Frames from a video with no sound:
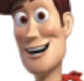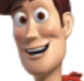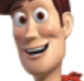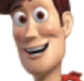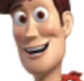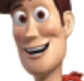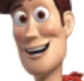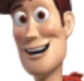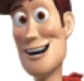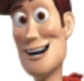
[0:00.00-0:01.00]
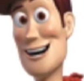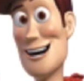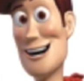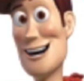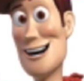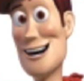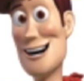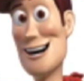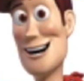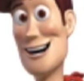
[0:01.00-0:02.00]

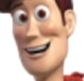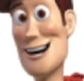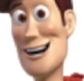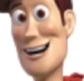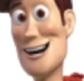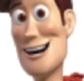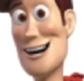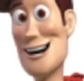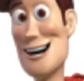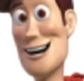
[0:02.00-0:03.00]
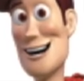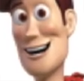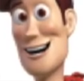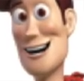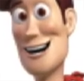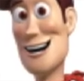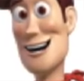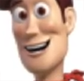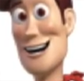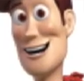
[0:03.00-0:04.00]

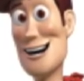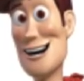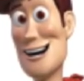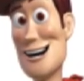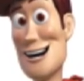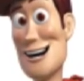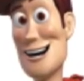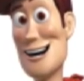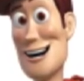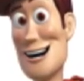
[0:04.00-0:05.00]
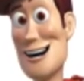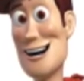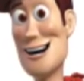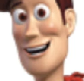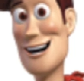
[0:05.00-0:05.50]
(silence)